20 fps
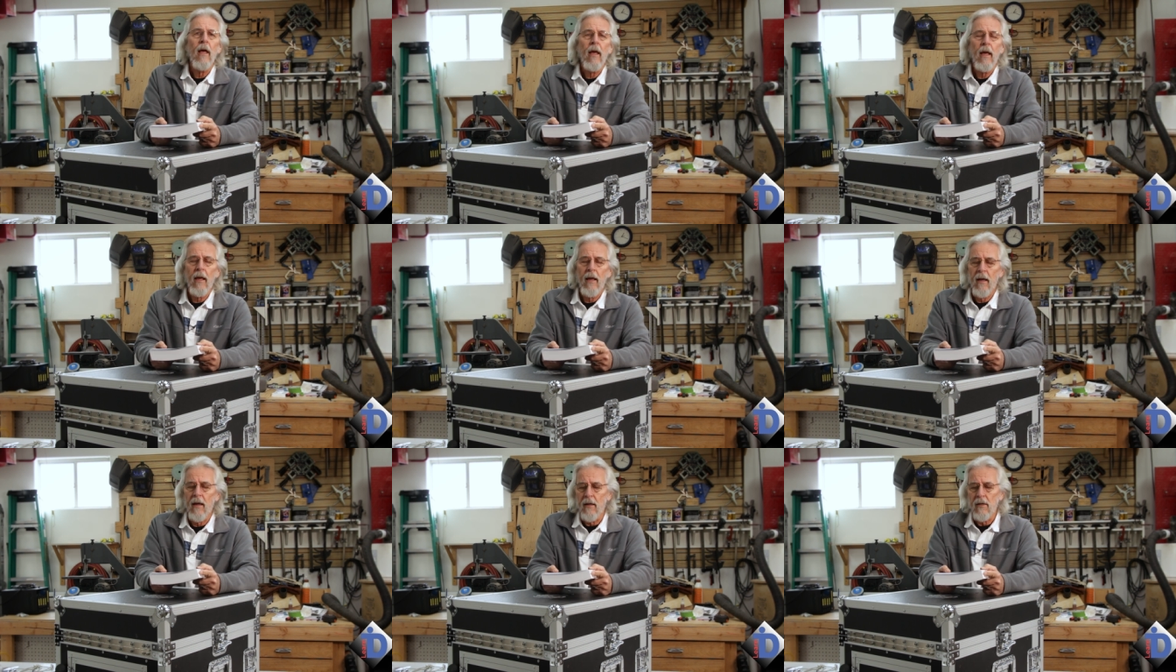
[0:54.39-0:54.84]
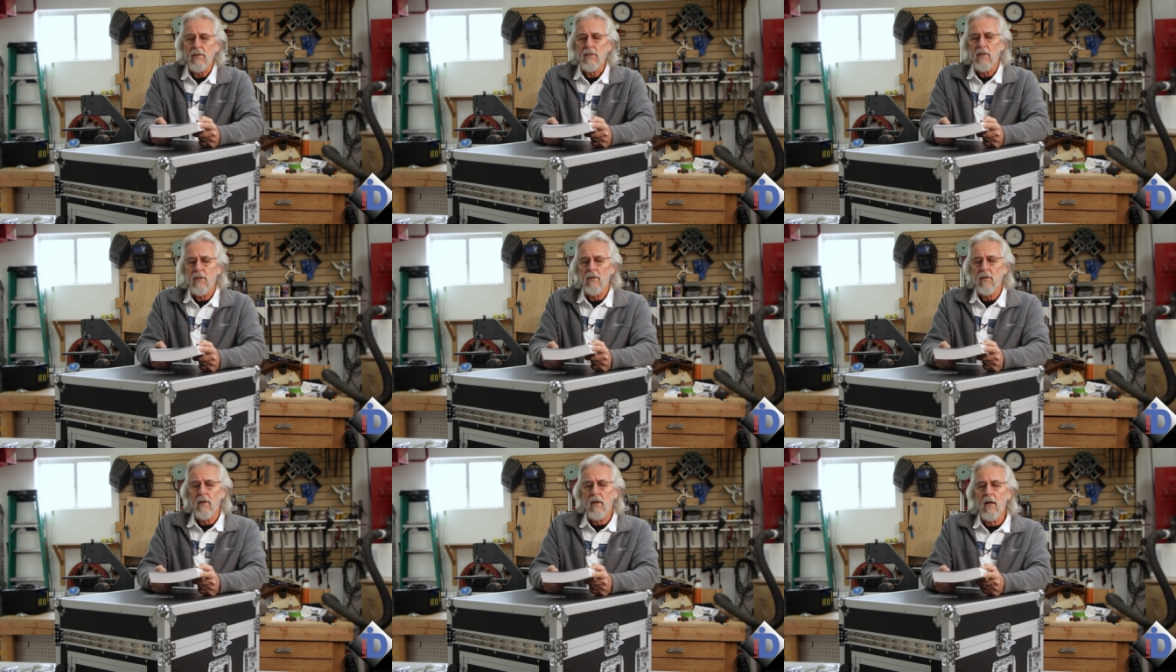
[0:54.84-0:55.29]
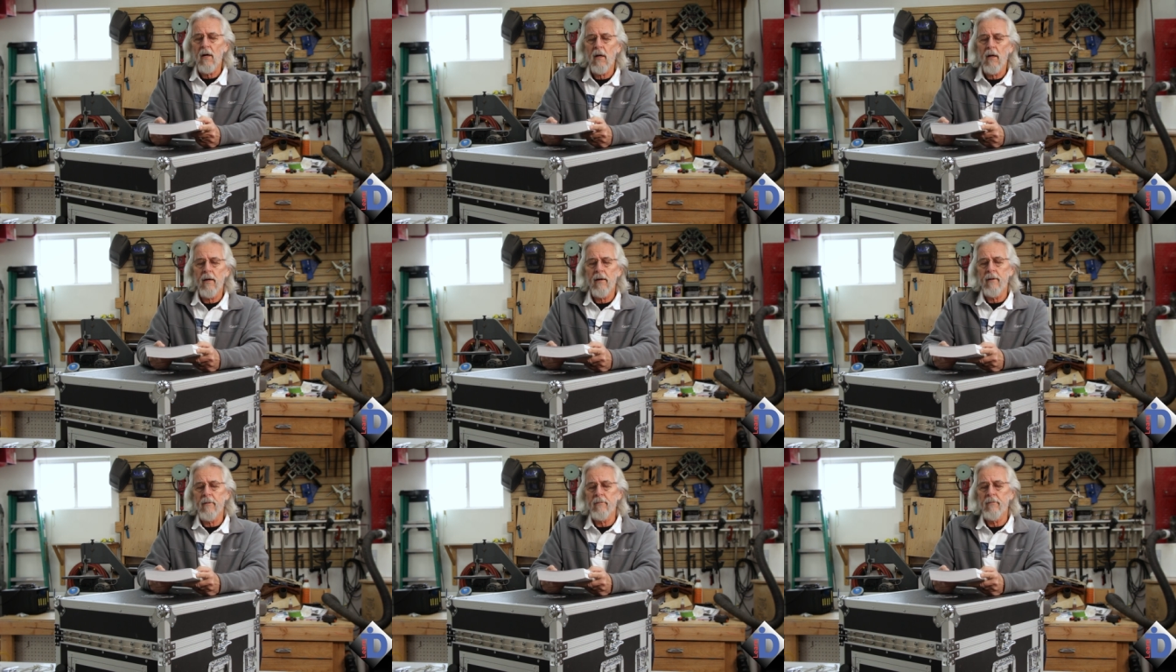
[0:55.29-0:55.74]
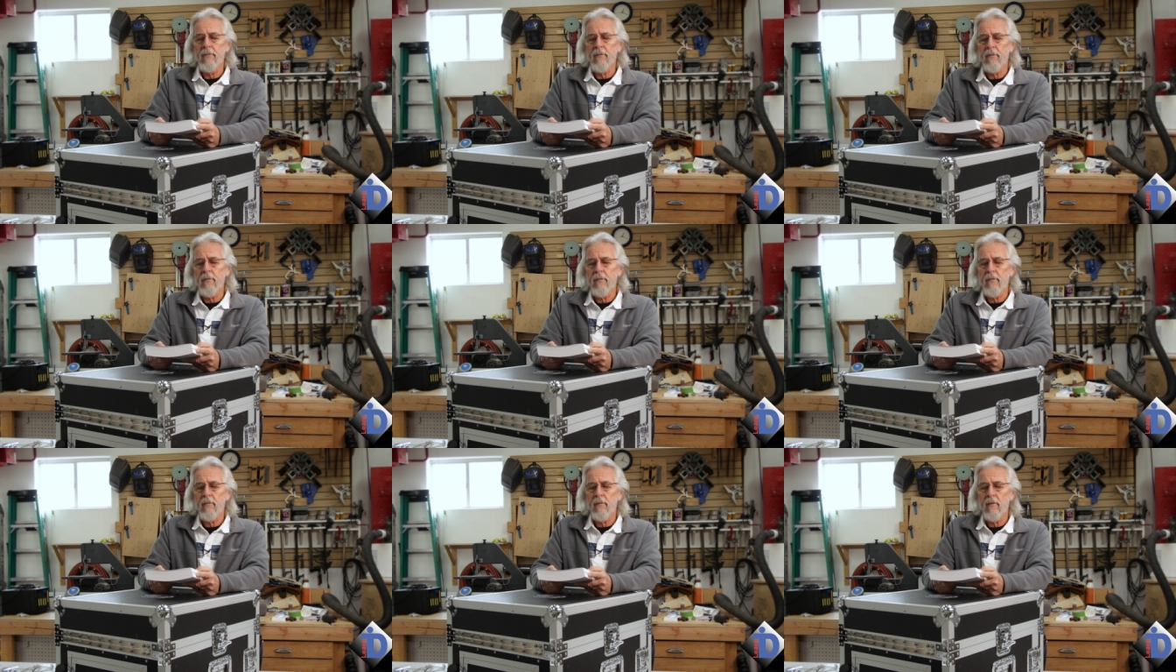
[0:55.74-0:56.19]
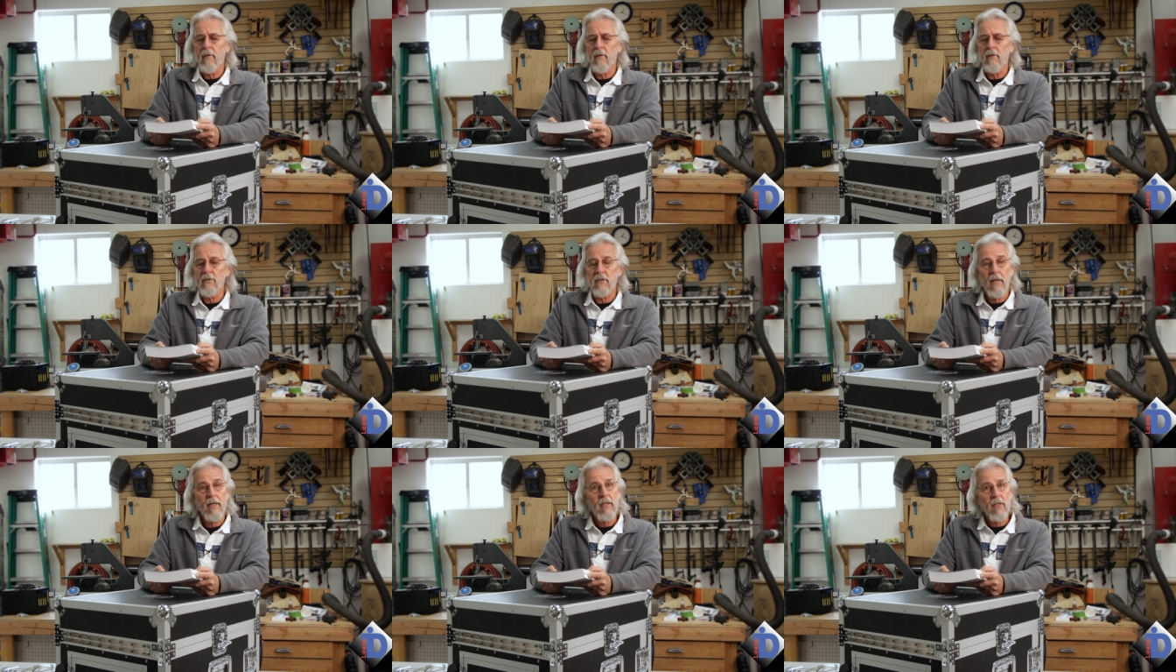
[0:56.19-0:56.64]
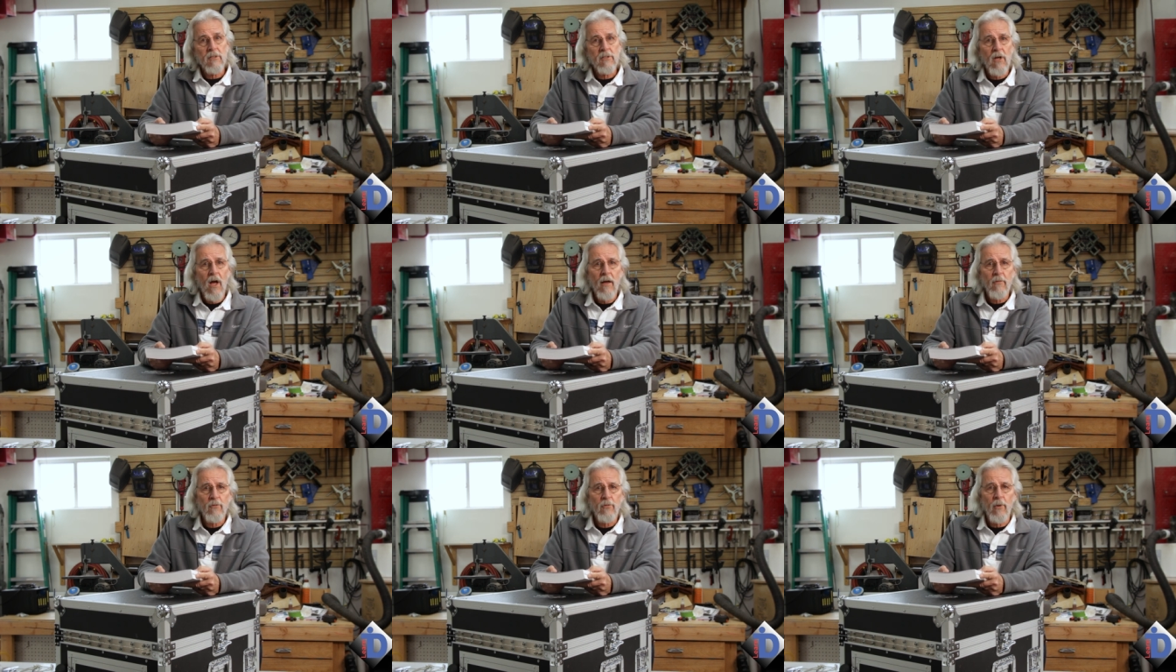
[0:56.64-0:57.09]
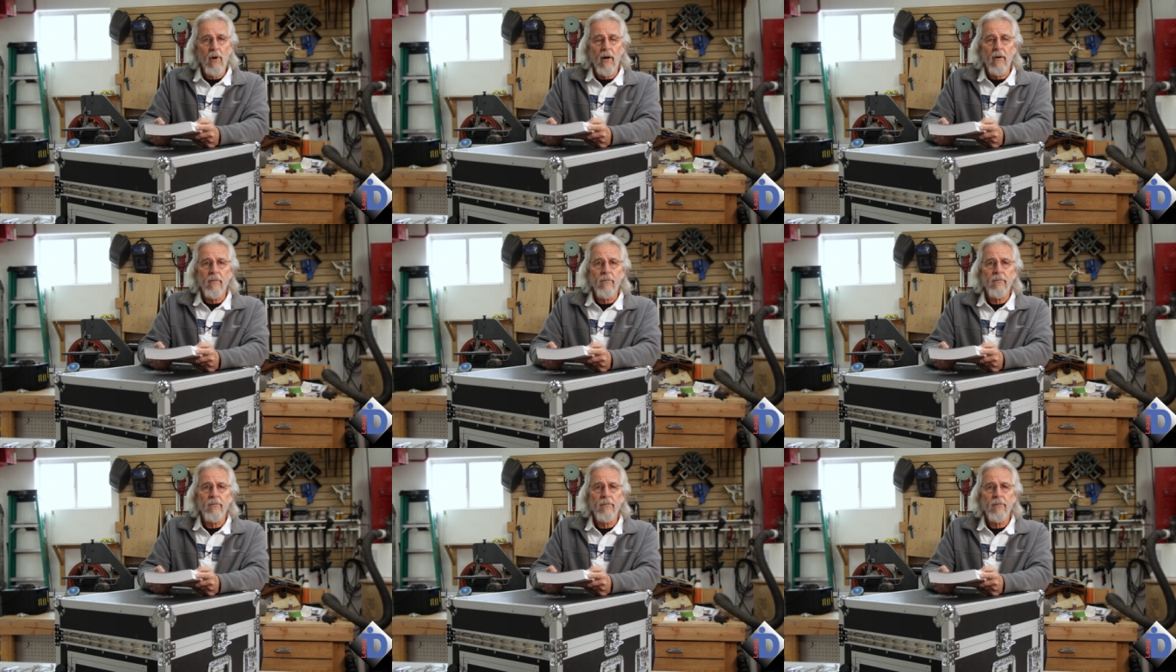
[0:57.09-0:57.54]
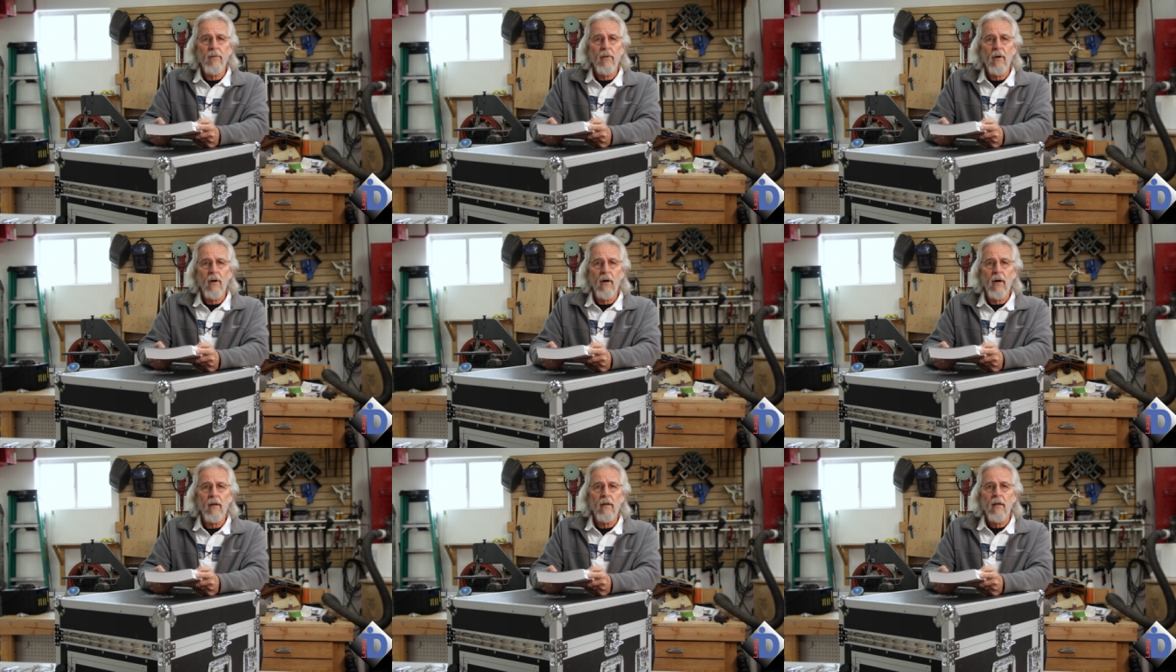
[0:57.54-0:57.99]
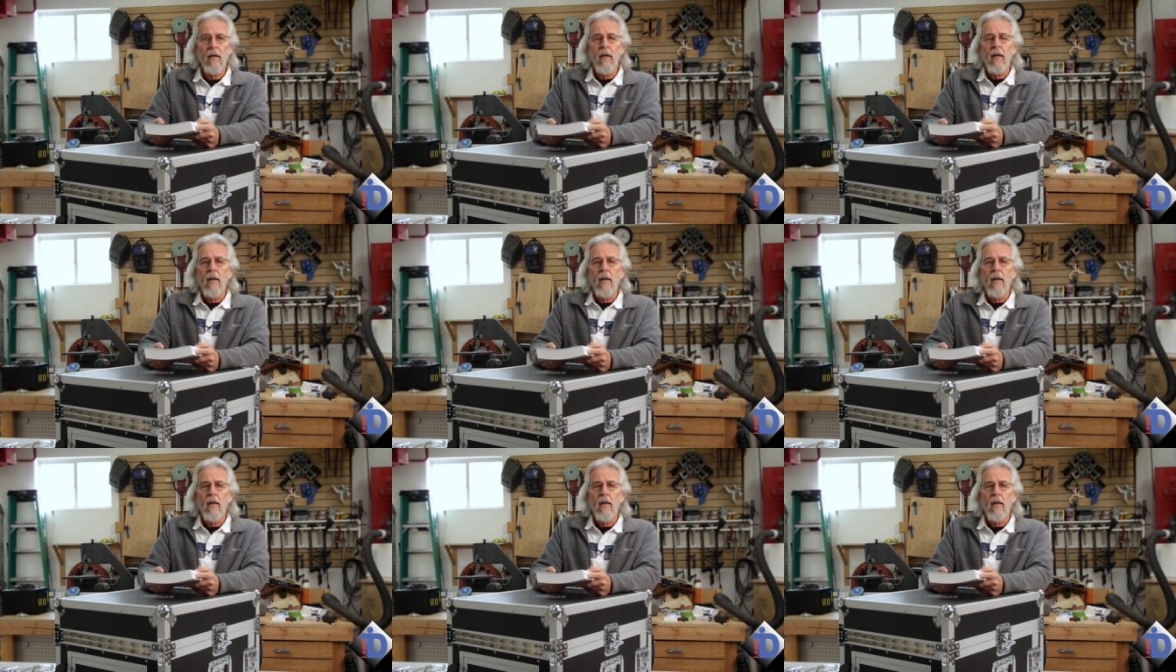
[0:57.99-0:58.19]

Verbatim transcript: and um, selecting software, all right?